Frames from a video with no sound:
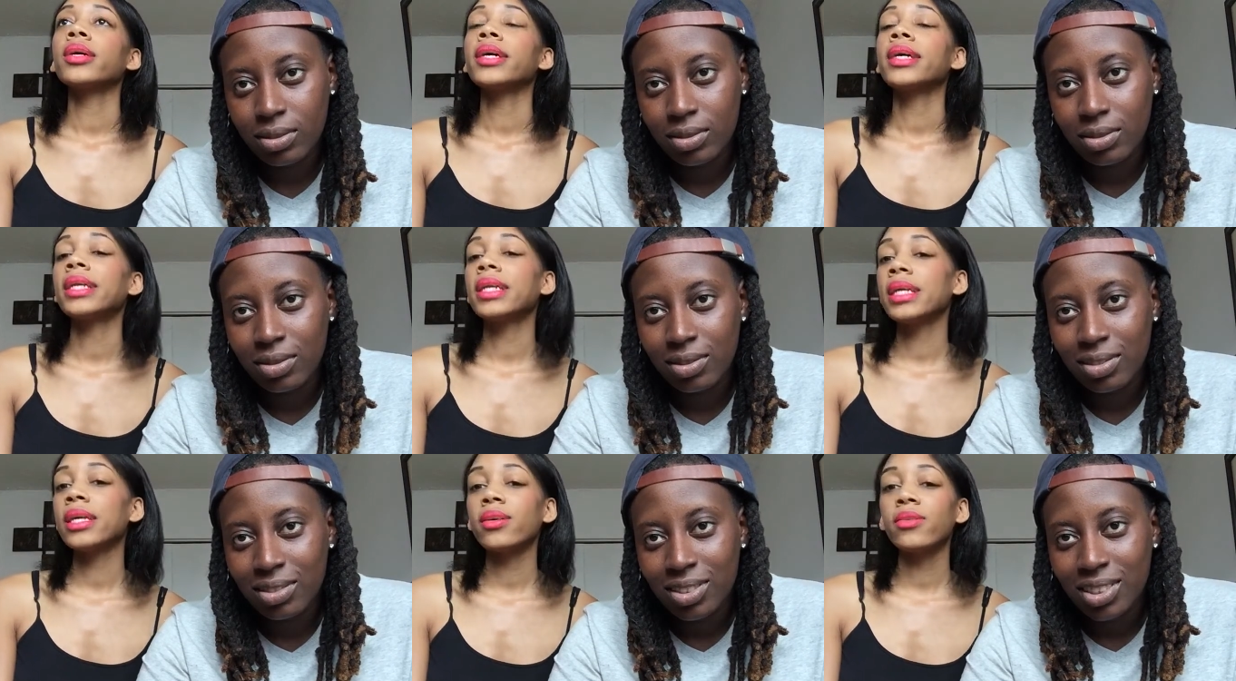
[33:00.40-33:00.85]

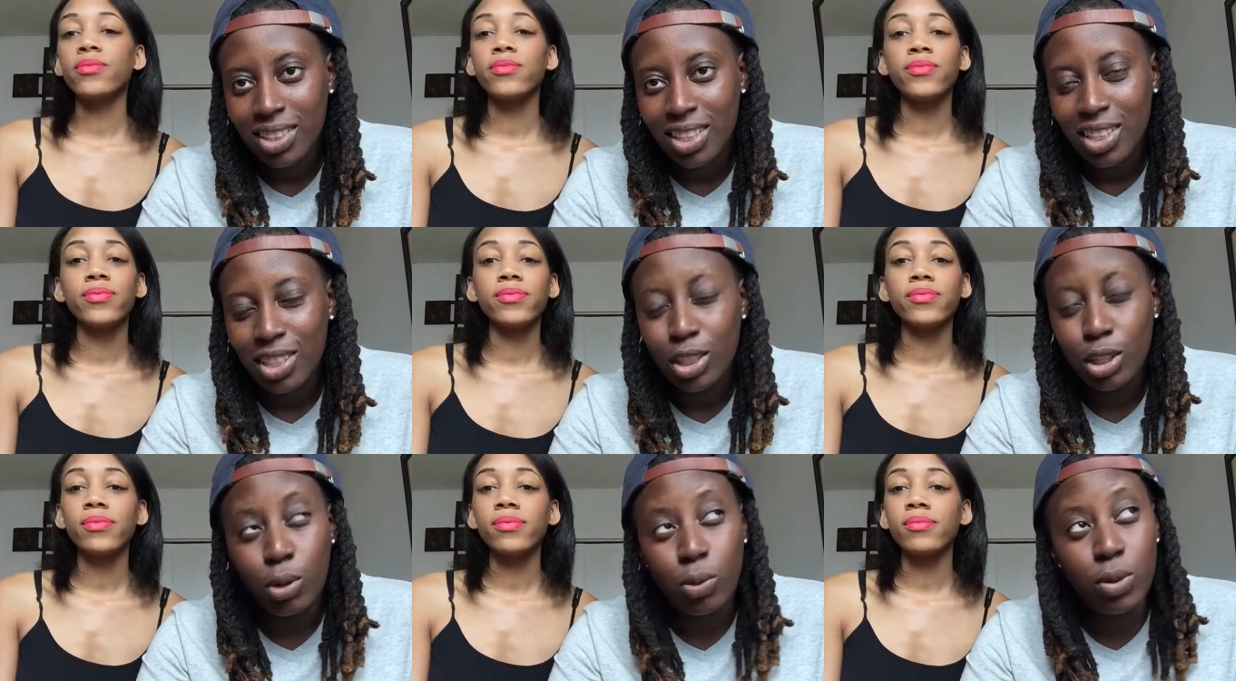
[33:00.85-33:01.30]
Speaker 1: and live.
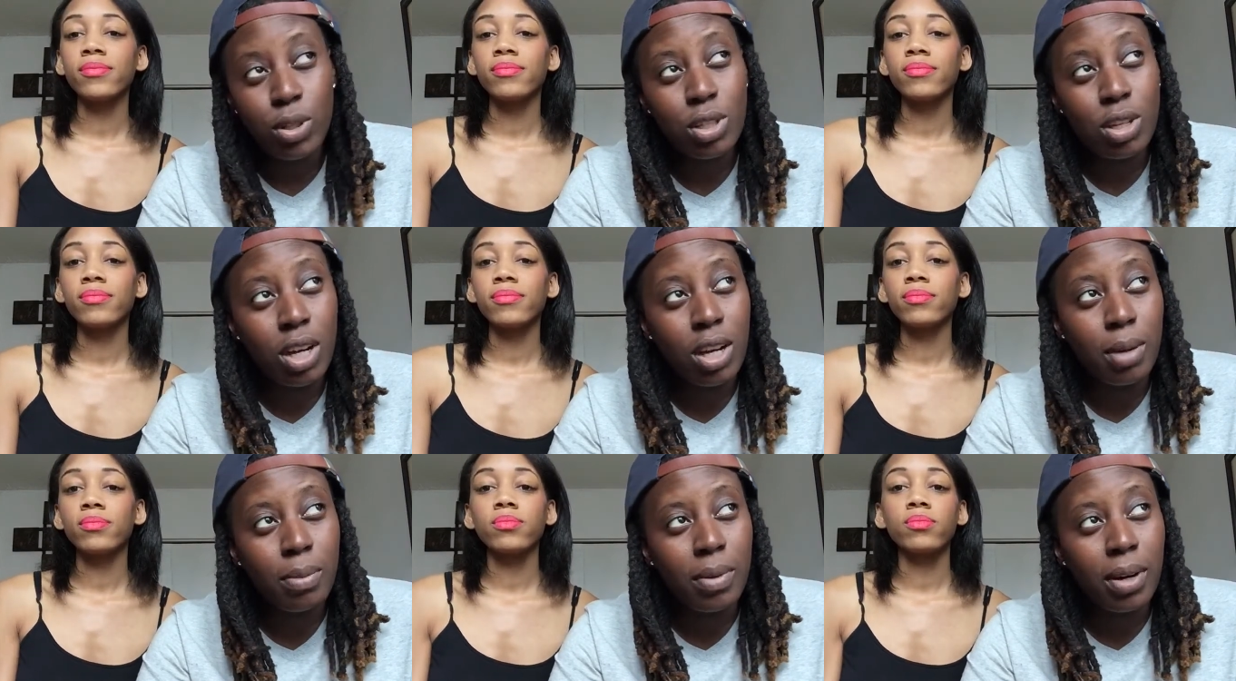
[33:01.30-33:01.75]
Yo, we
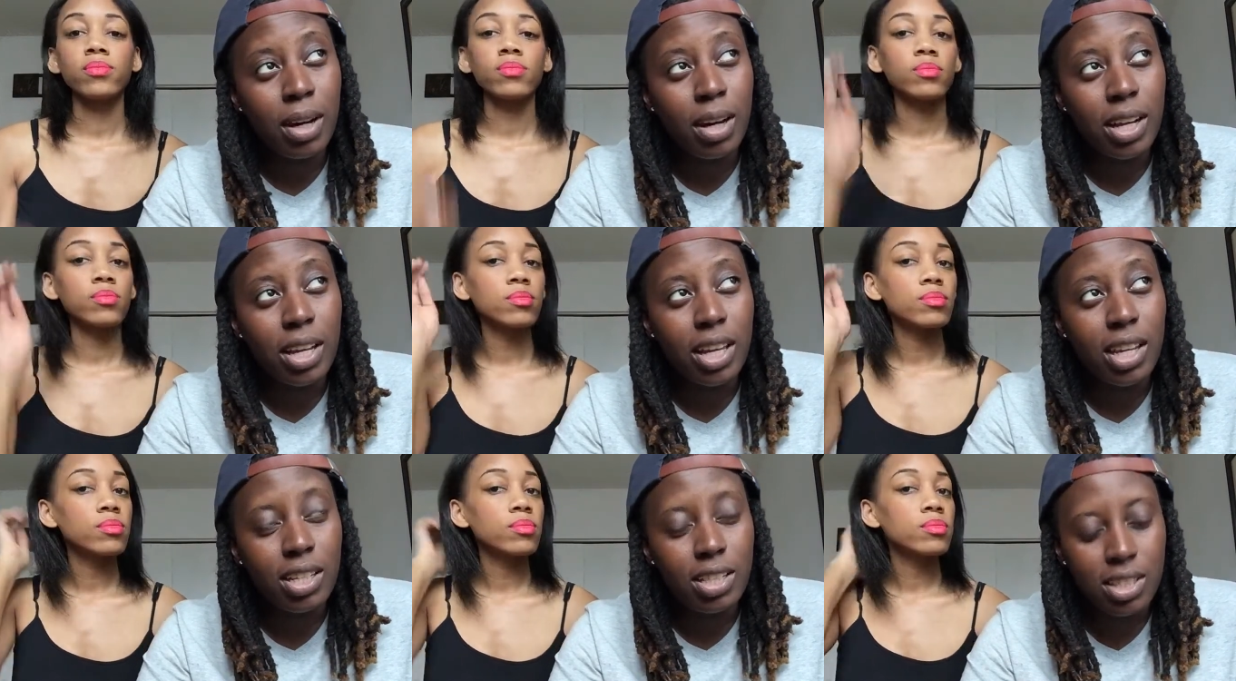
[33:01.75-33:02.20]
talk
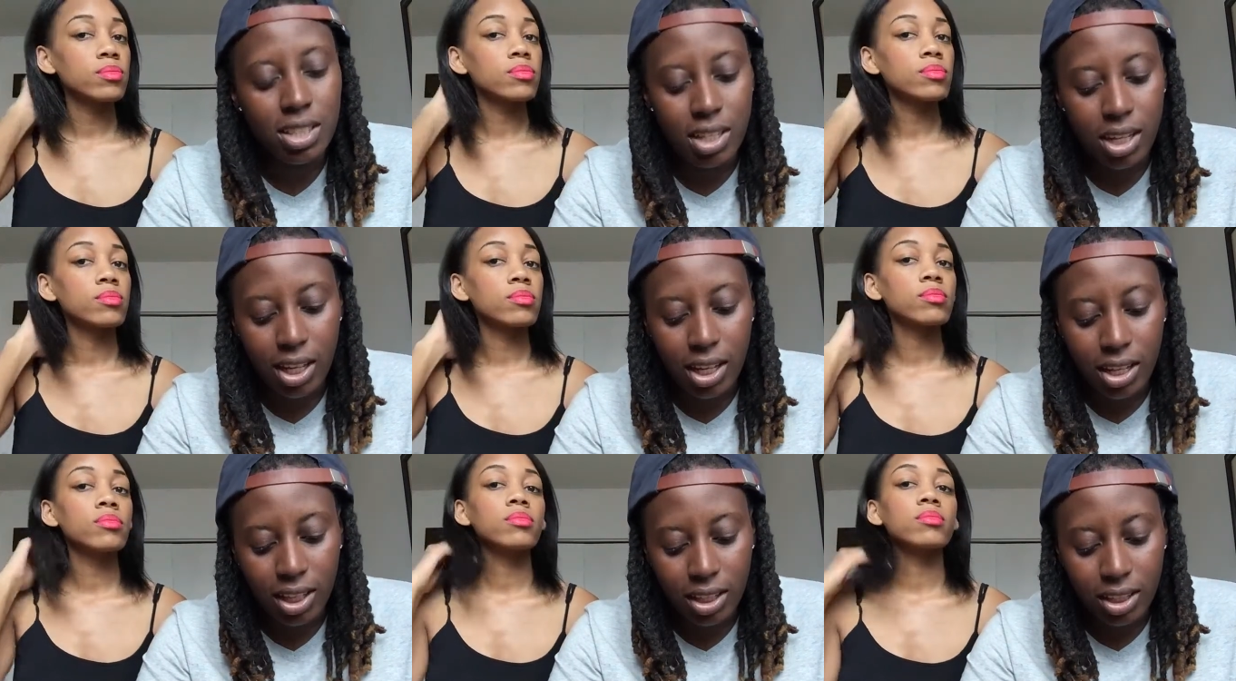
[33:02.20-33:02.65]
about kids
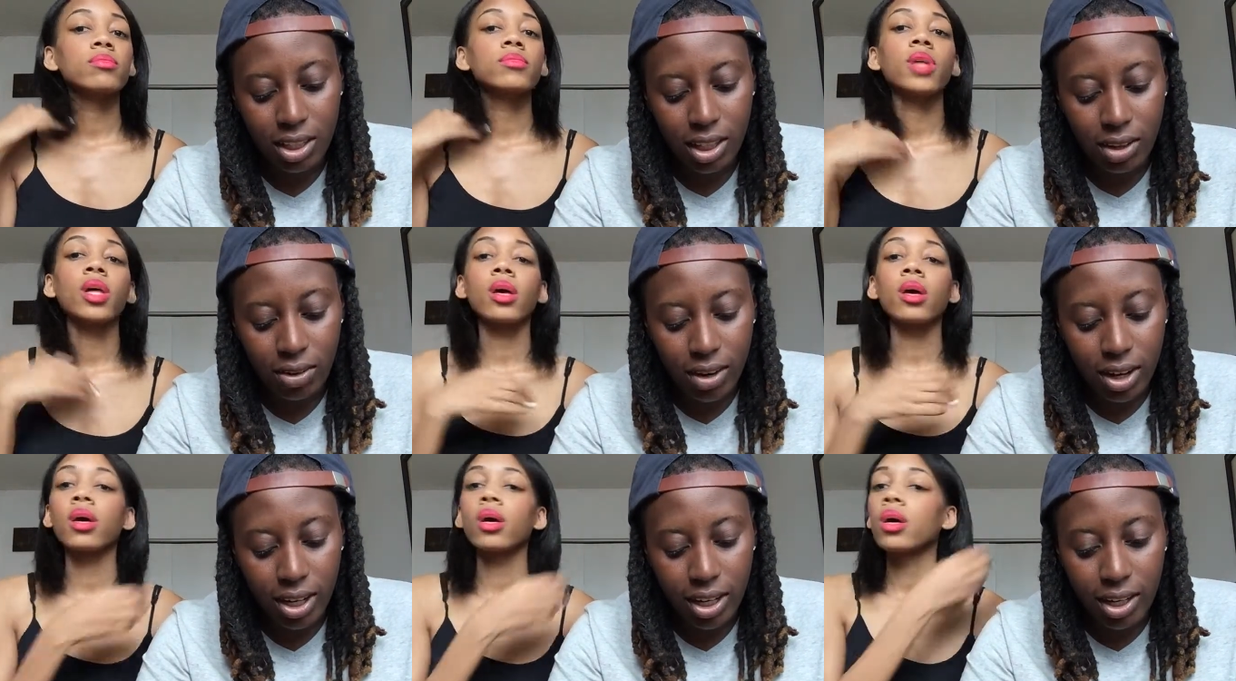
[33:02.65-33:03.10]
like
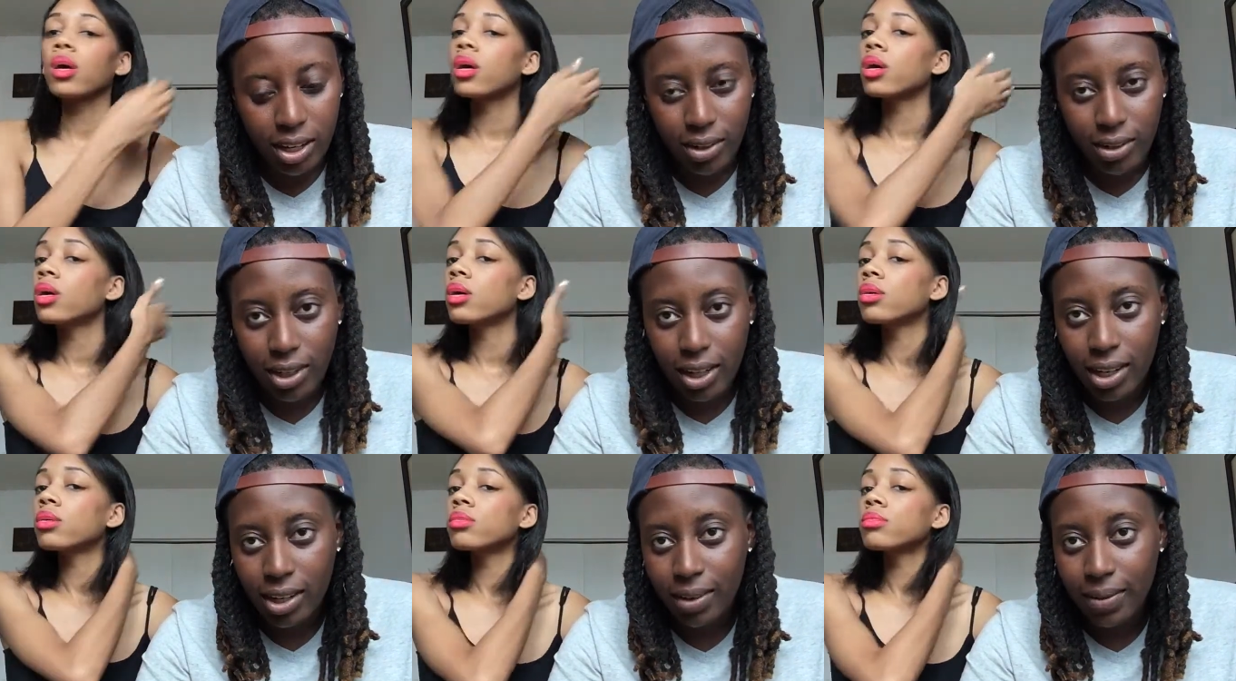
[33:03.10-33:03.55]
they're right here,
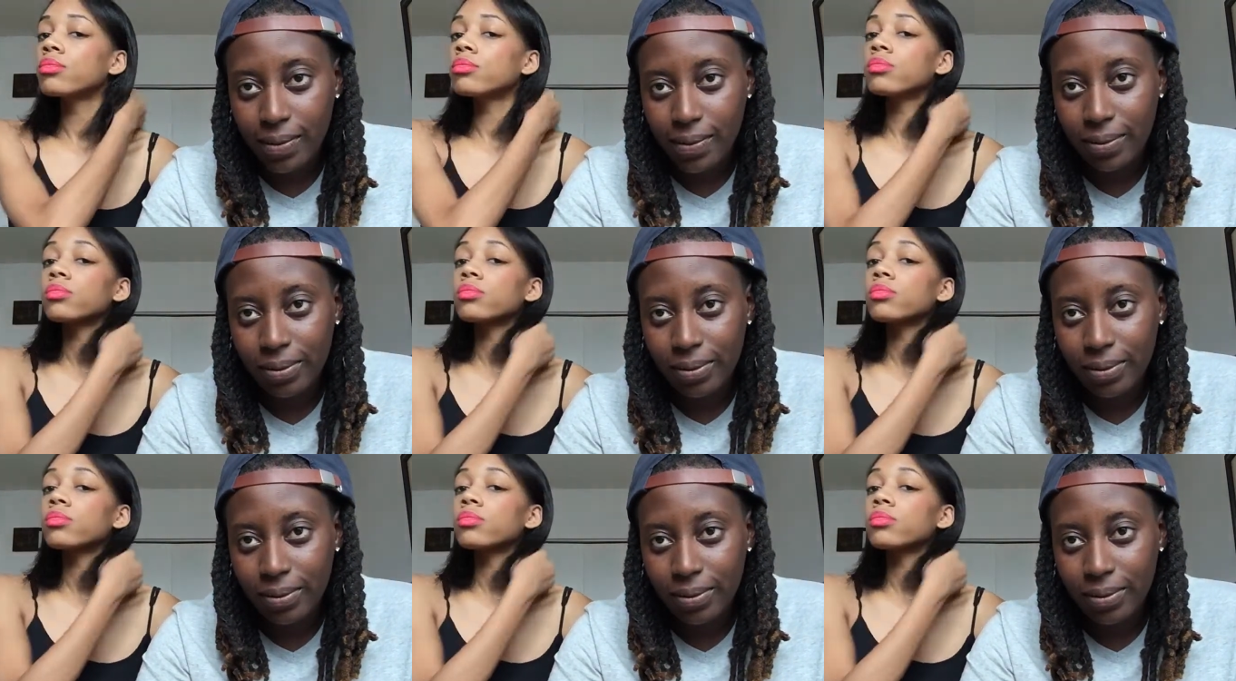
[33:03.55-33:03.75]
okay?